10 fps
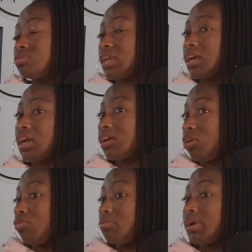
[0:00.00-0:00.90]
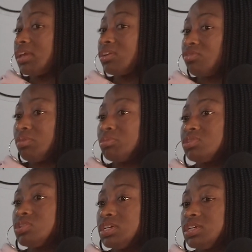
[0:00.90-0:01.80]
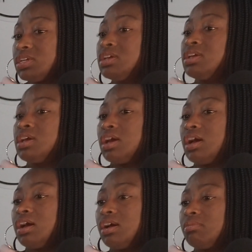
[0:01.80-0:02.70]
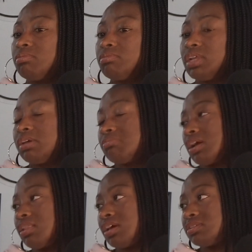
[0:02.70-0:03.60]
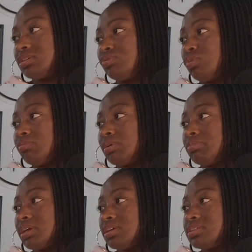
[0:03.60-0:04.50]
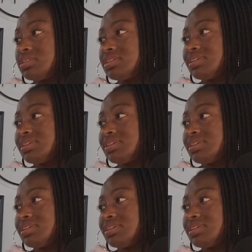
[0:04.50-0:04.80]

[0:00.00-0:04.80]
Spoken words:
When I got COVID back in November, she led my classes for me because